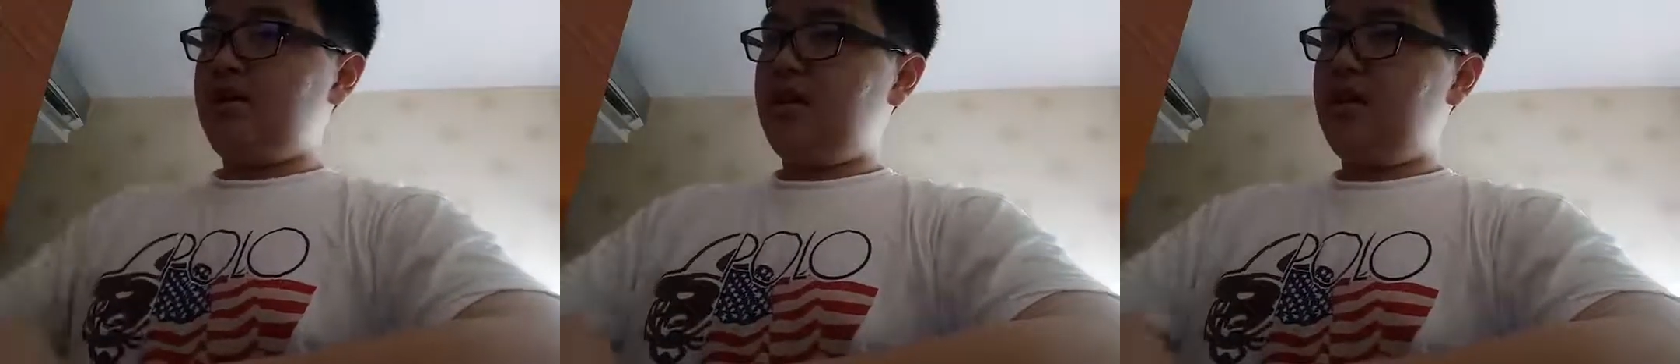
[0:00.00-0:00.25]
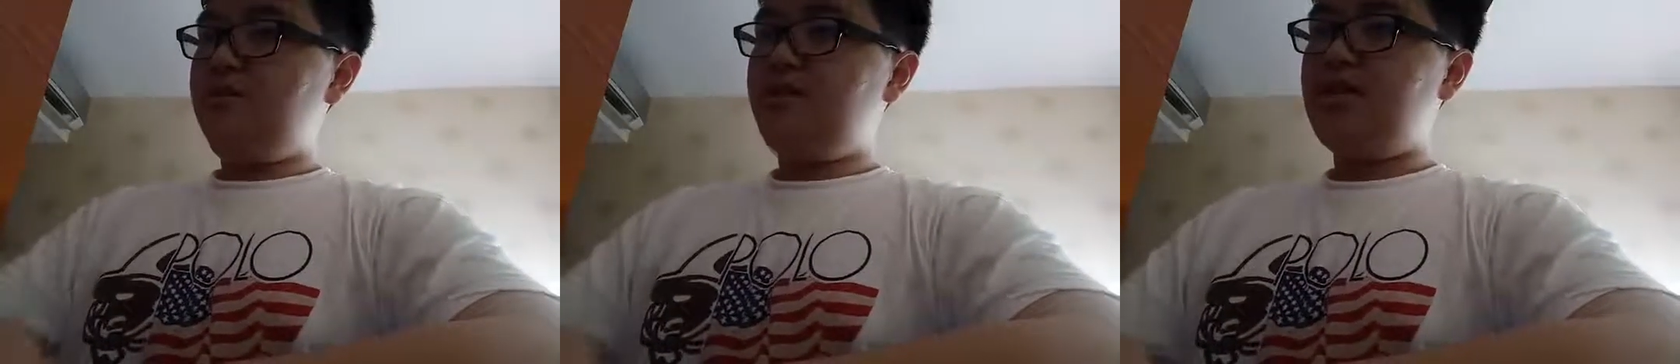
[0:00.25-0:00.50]

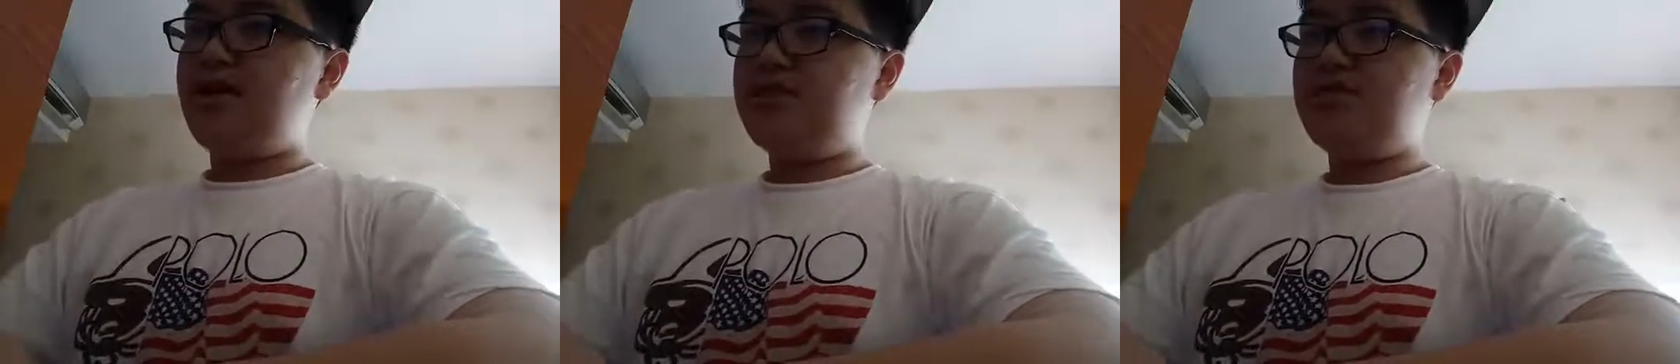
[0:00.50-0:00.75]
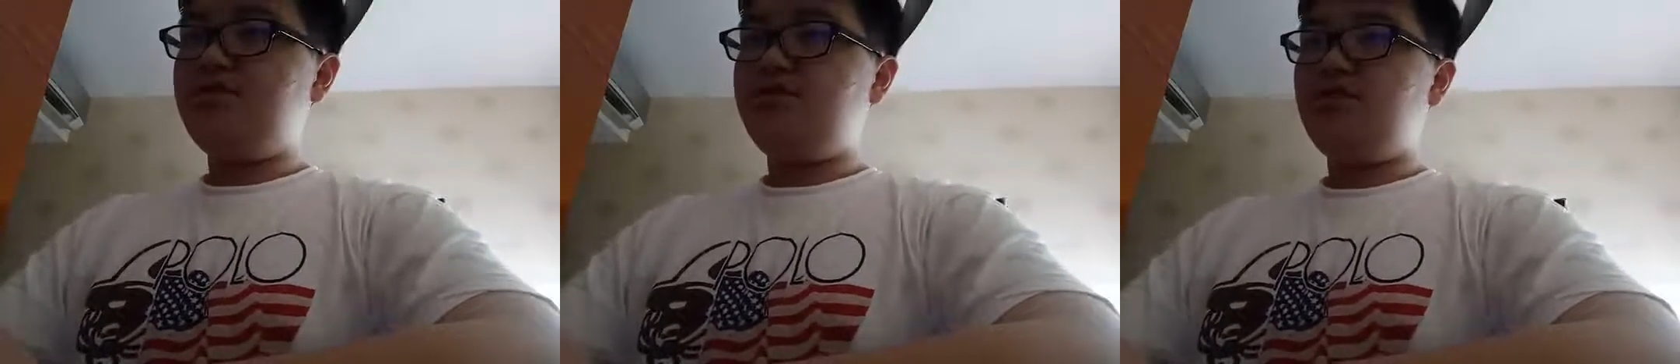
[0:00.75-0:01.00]
Then we
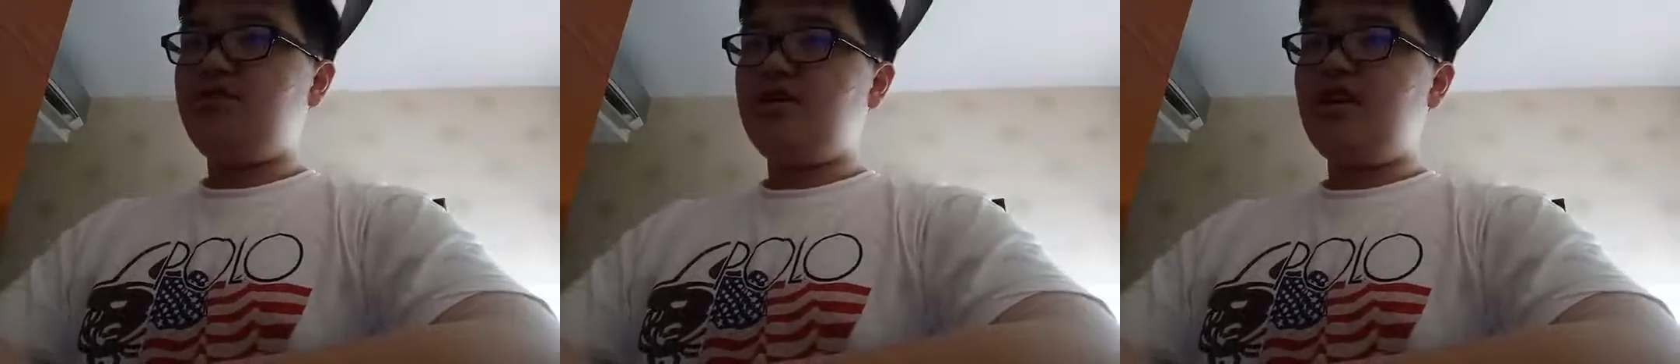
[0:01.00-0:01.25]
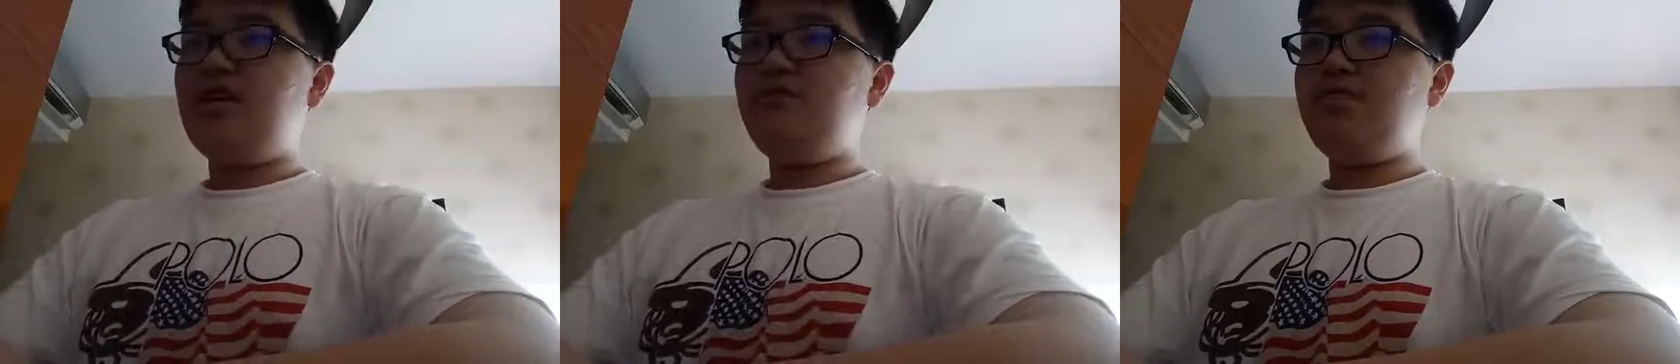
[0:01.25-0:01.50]
get to
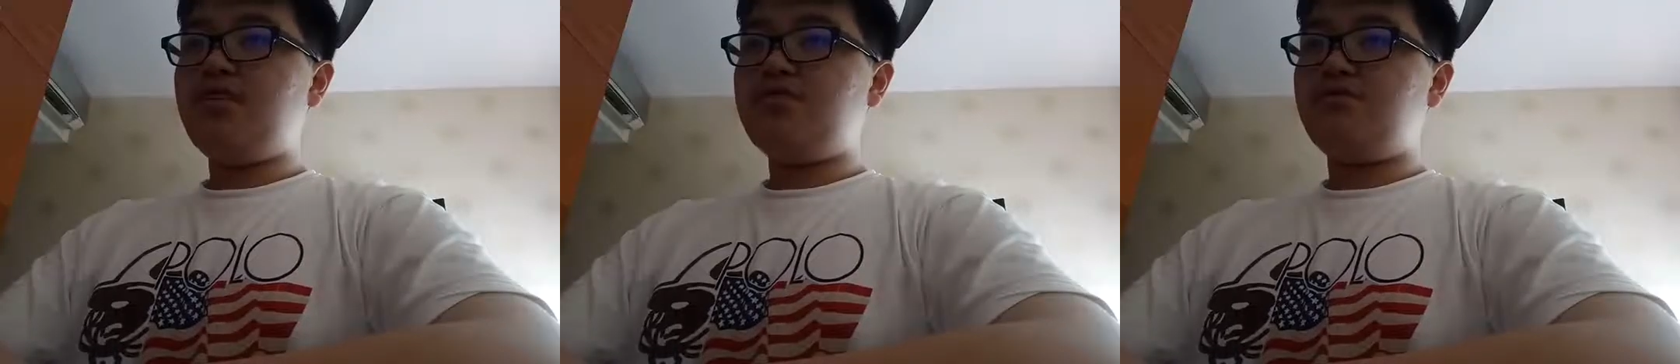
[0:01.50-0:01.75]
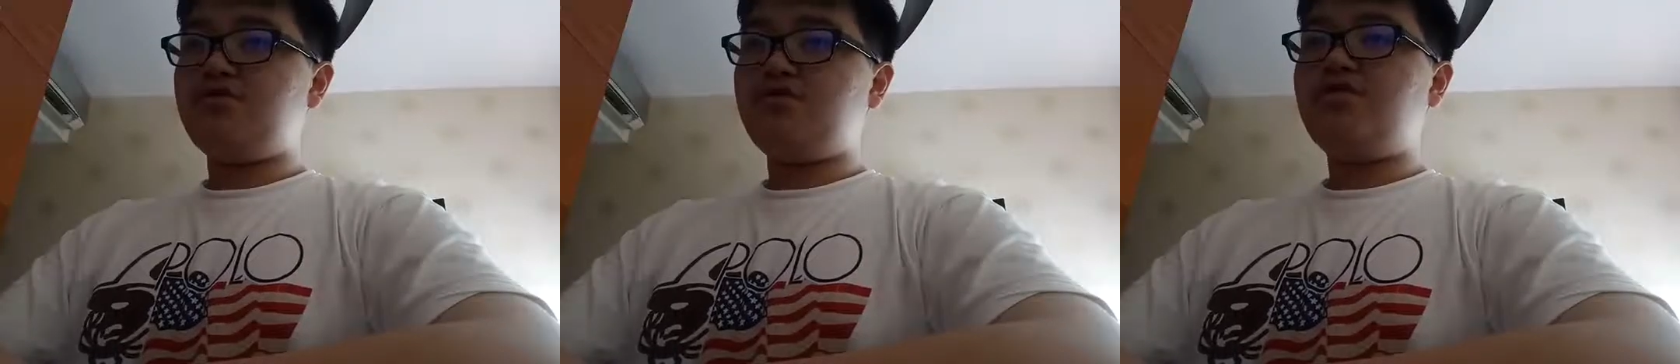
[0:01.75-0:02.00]
then we get
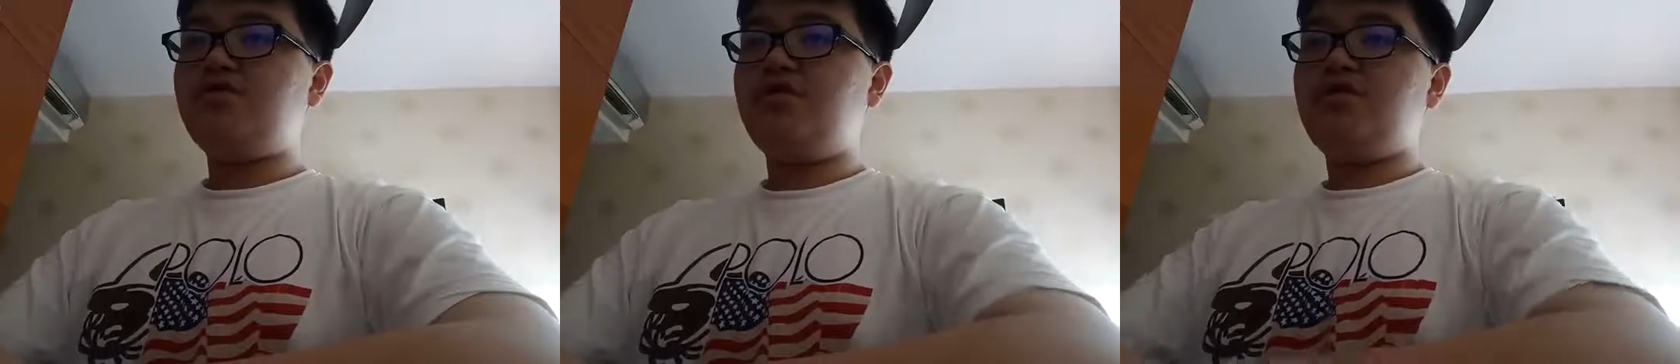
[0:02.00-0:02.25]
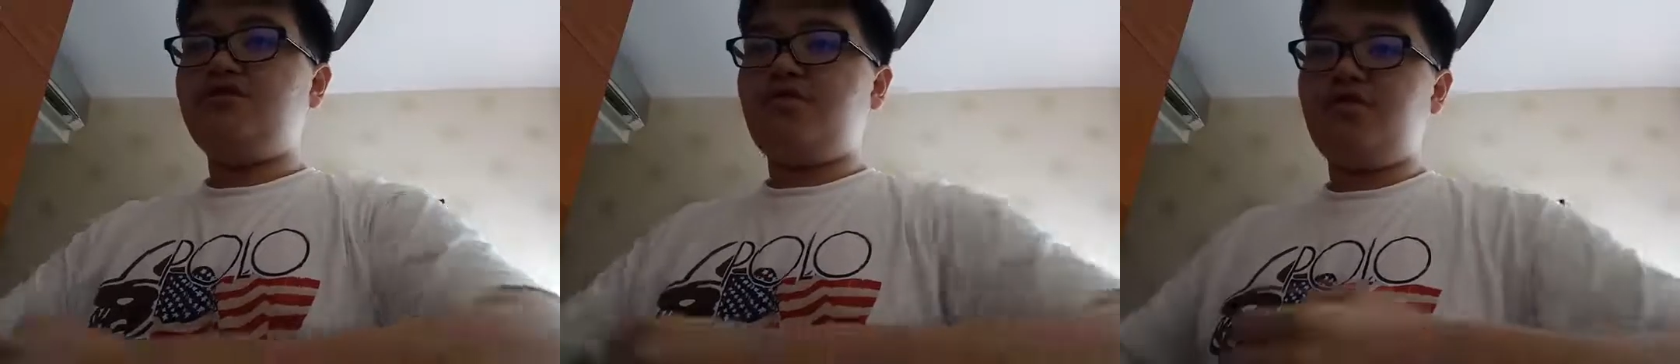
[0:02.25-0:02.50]
to a short
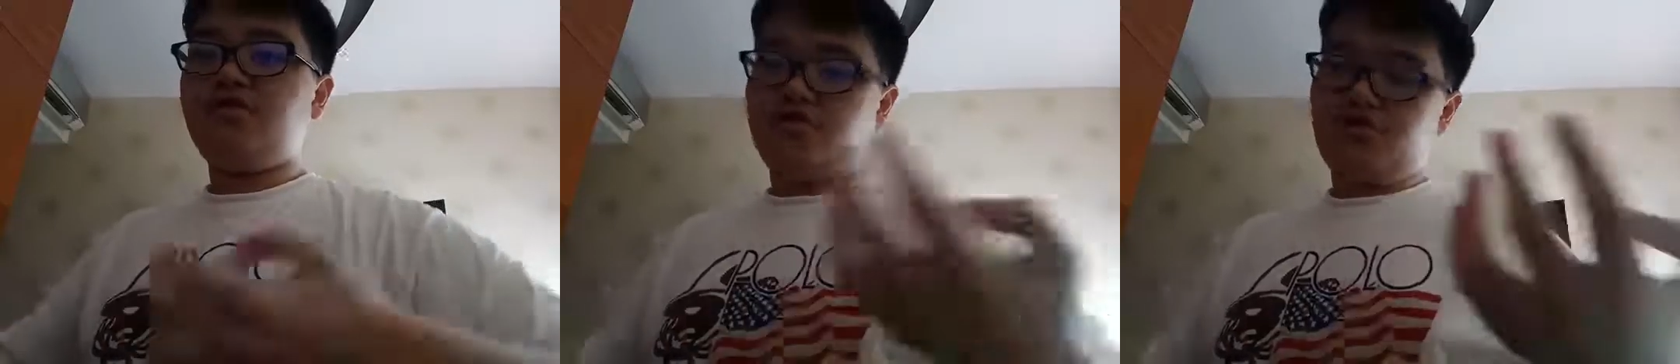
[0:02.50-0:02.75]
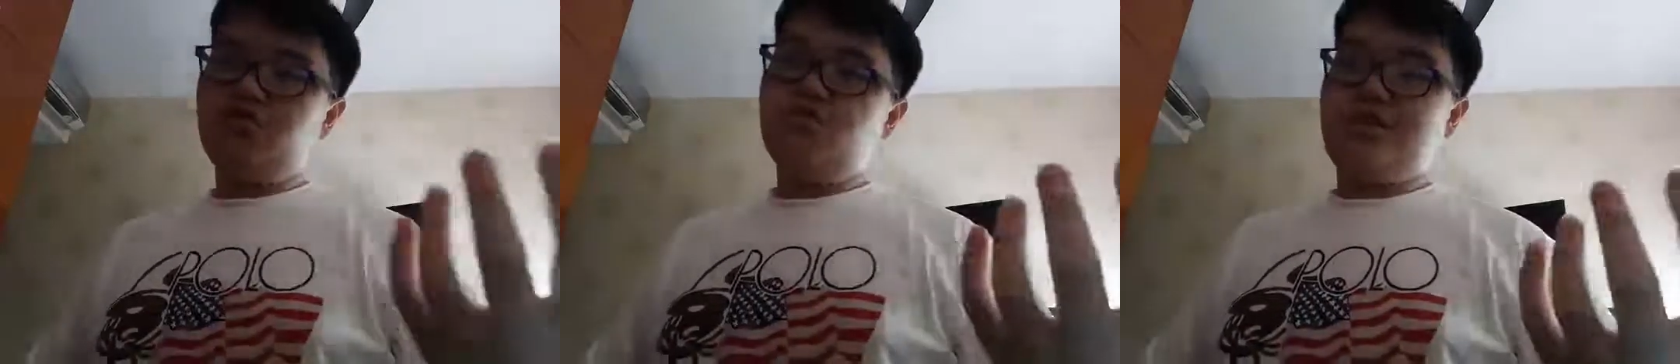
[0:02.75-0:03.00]
trailer for
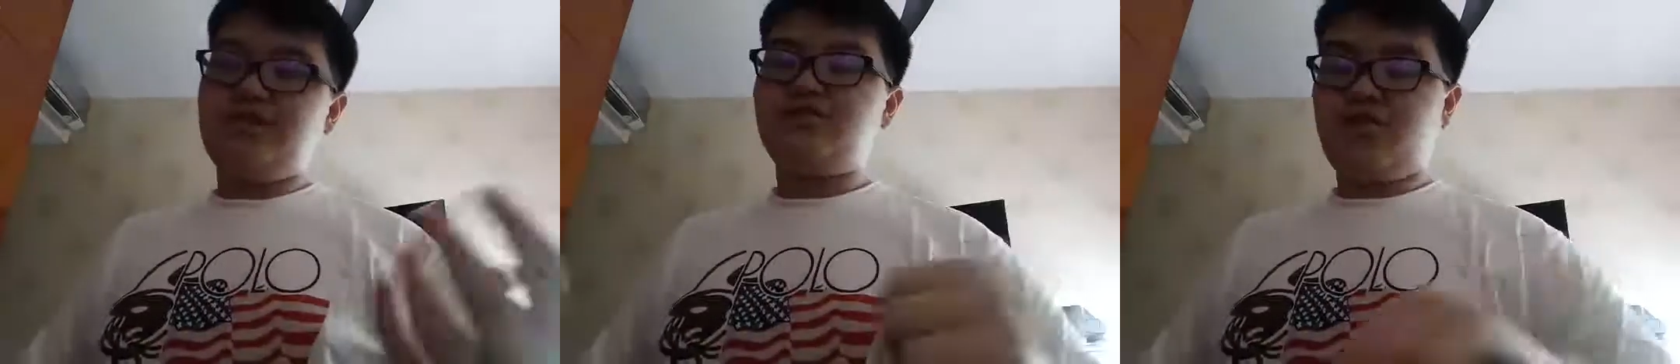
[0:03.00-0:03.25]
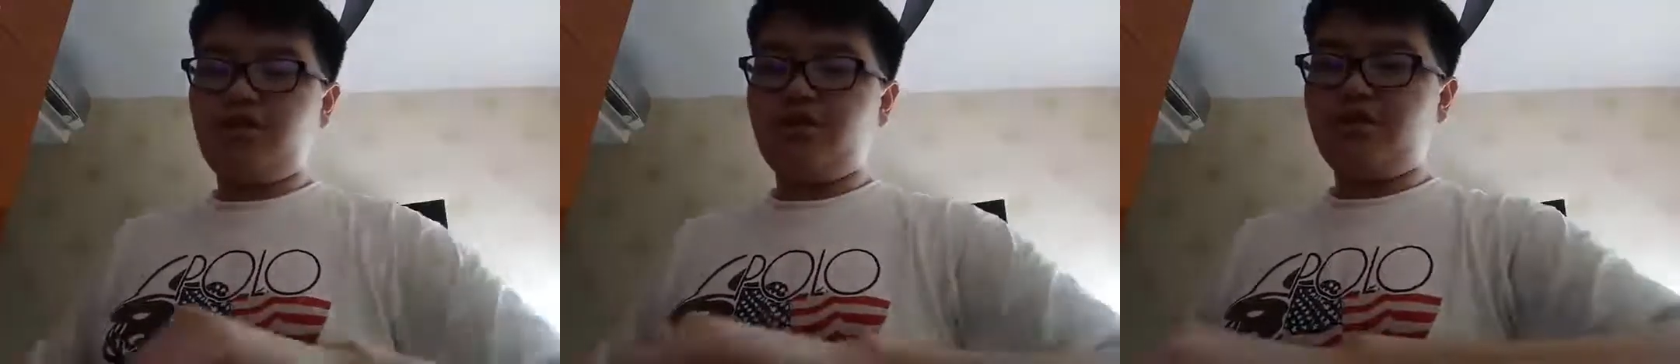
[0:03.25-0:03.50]
Doom
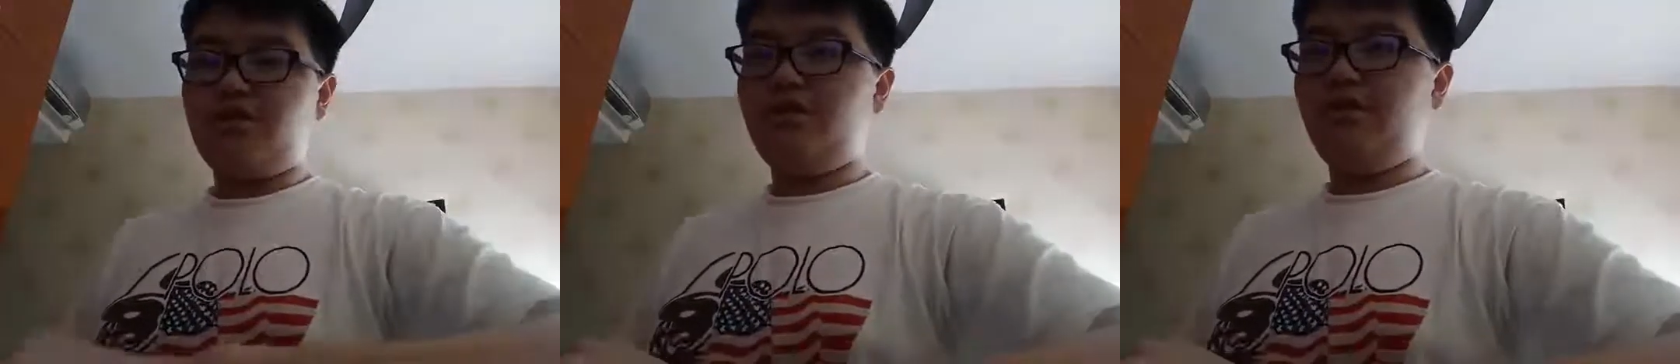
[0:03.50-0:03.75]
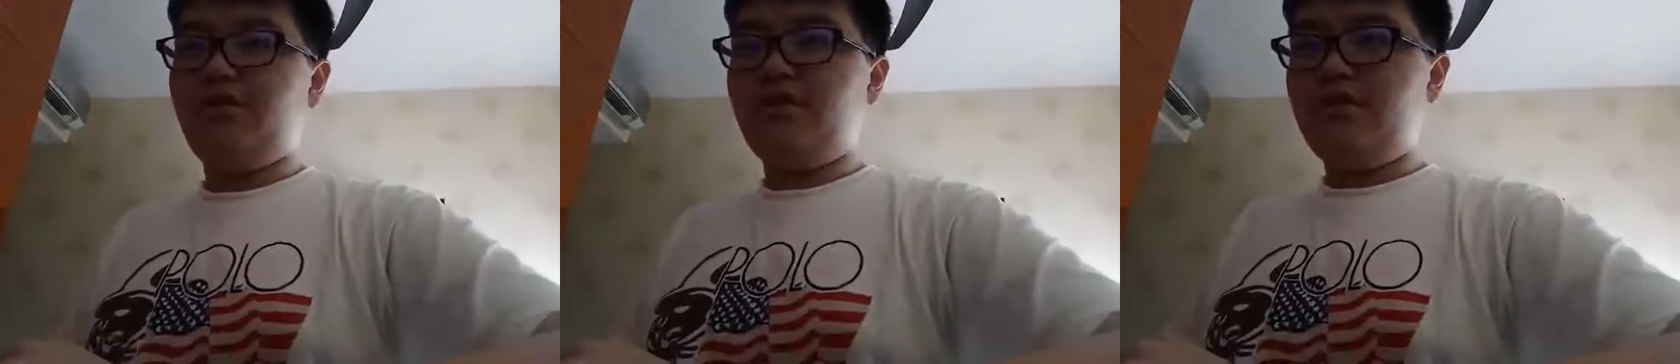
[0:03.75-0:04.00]

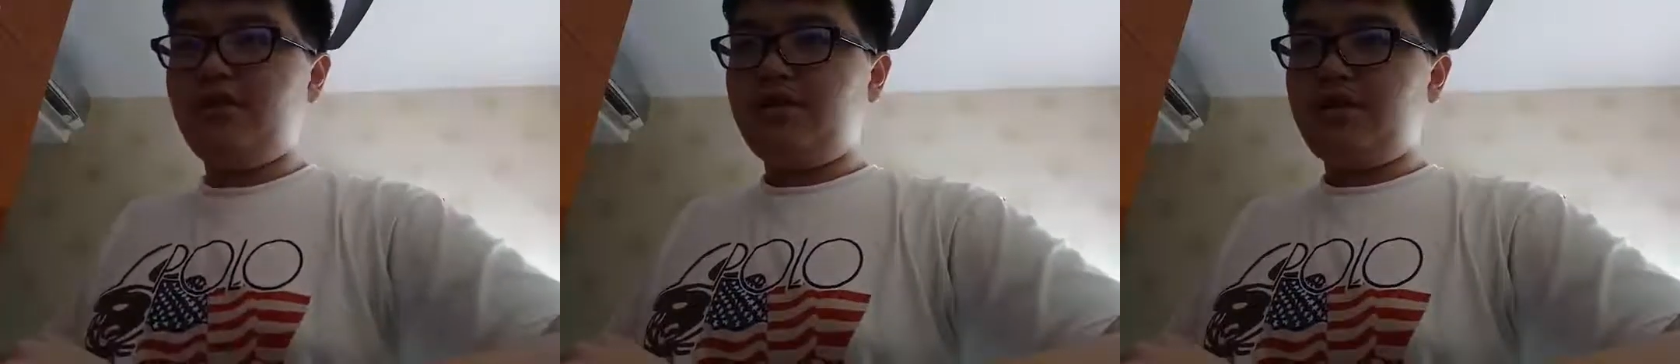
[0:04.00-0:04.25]
Eternal.